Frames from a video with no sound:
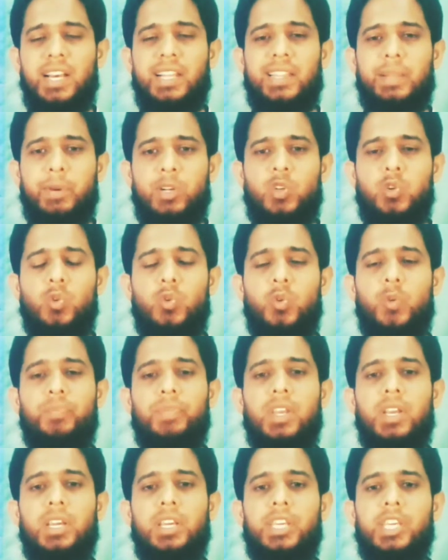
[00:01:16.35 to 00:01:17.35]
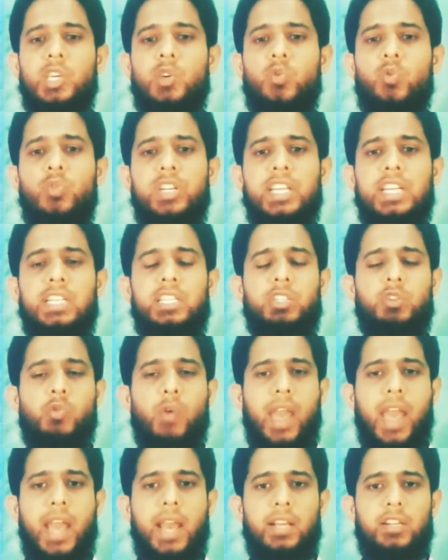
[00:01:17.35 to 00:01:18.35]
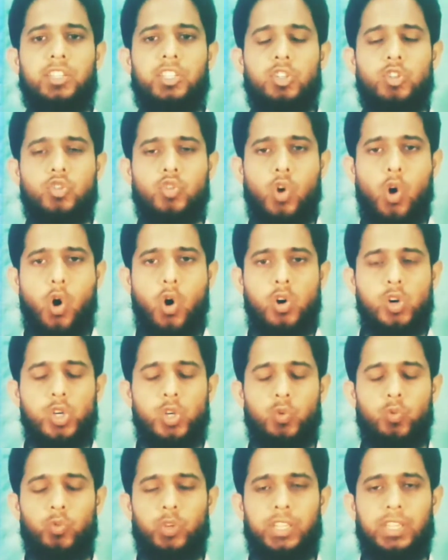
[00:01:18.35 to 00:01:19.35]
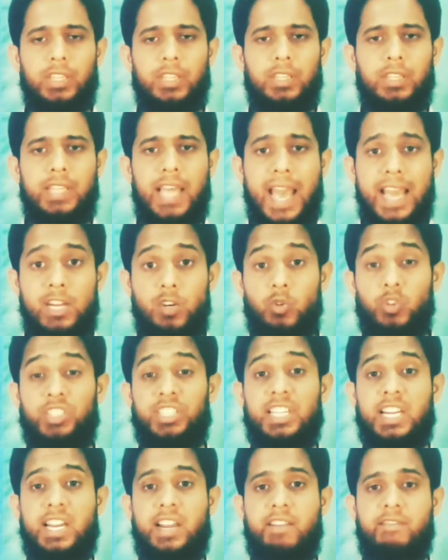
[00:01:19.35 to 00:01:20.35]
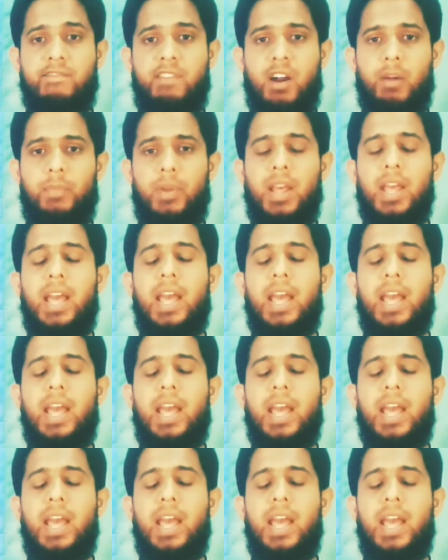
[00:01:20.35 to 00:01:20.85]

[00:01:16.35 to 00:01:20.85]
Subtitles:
Number 2, you need to add not with that auxiliary verb.